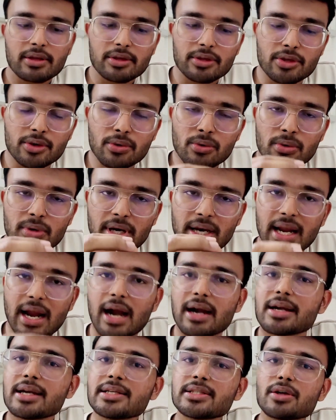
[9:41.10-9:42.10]
you,
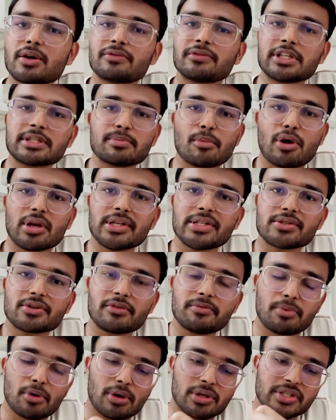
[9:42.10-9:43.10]
regardless of the smallest
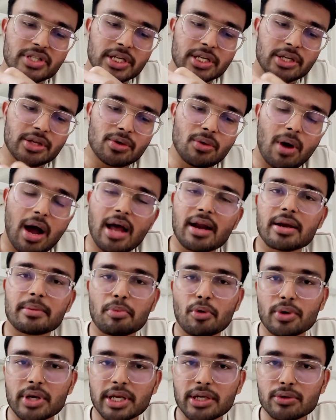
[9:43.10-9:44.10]
of project, you are
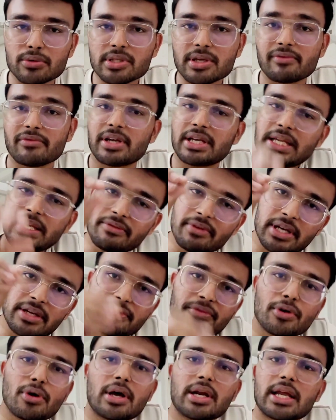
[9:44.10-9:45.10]
reporting to someone. Even
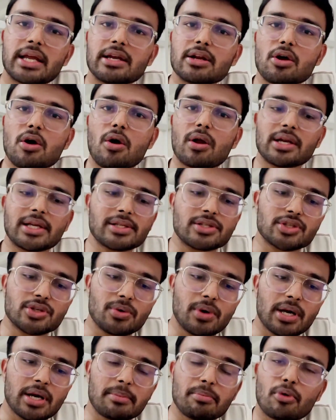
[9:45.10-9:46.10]
if you are in college,
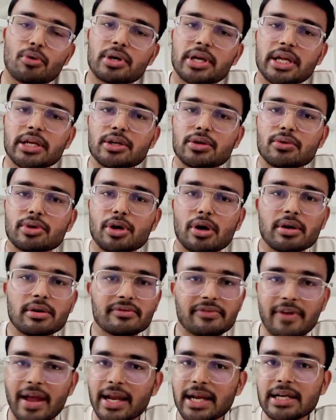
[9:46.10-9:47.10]
you are reporting to your
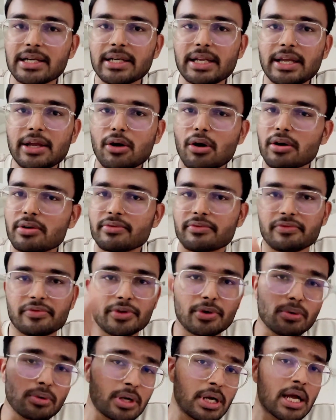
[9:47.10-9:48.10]
faculty or
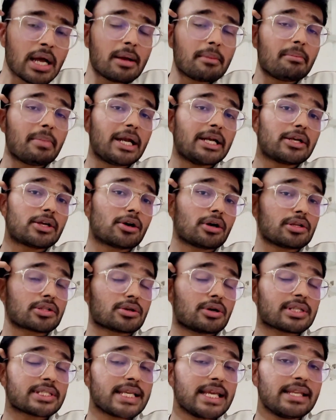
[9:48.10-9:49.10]
few
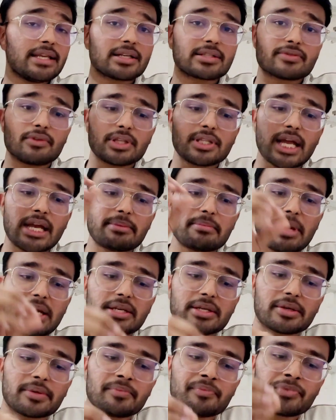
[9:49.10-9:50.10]
mentors or seniors for that
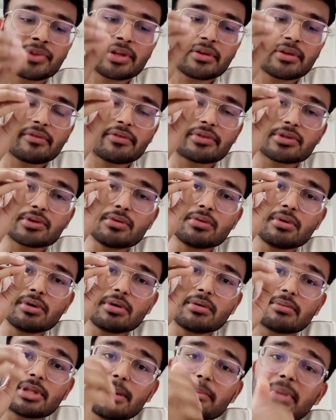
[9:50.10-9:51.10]
matter.
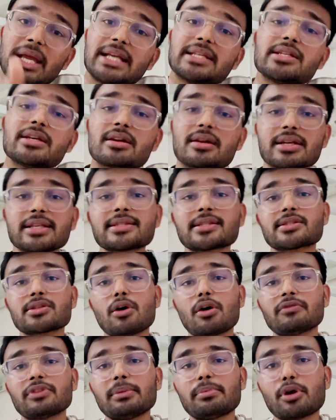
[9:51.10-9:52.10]
So the major risks
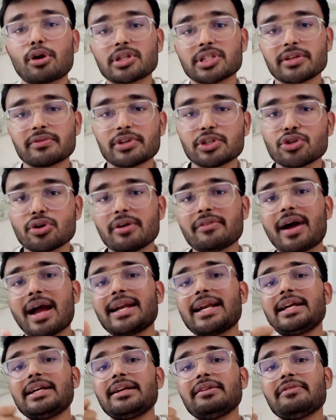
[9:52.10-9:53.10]
of the project which you have
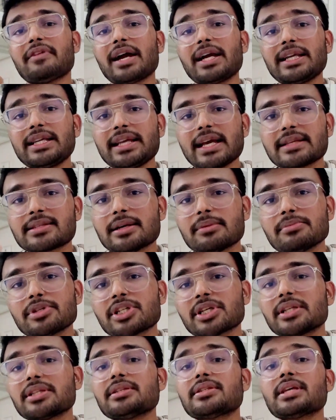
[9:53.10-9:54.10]
identified, the
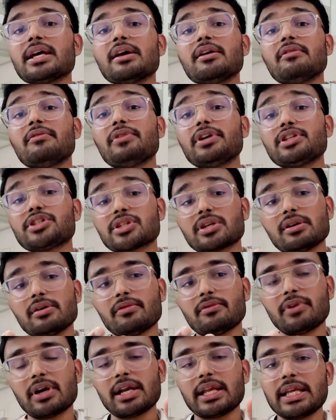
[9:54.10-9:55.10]
assumptions which
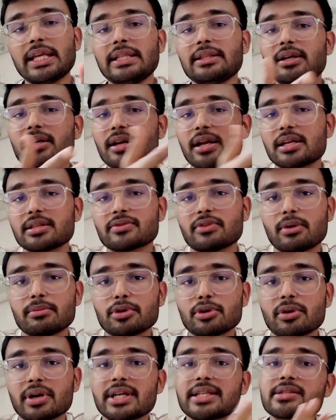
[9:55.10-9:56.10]
were either
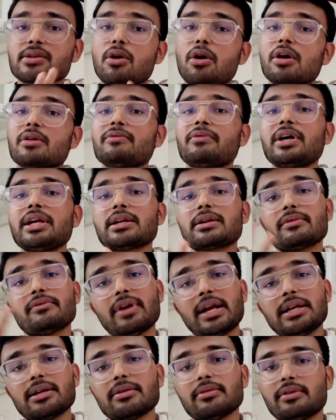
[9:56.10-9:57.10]
transformed to risk or
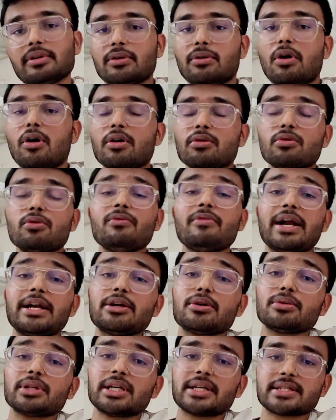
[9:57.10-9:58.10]
who
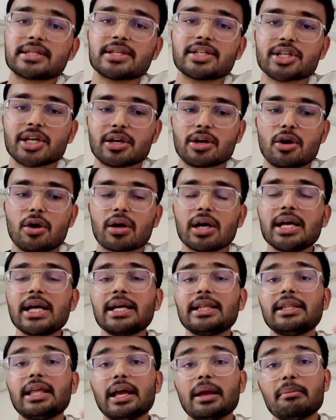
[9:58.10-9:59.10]
went to the decision log,
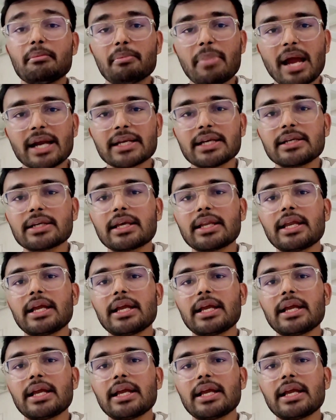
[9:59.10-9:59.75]
the impact it